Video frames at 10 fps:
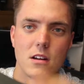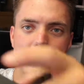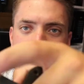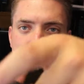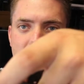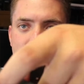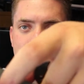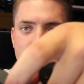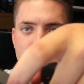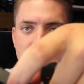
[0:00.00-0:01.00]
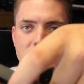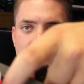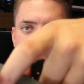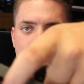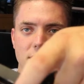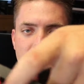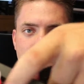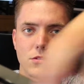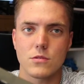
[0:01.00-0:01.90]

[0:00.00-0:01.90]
There's actually screws that sit in all these little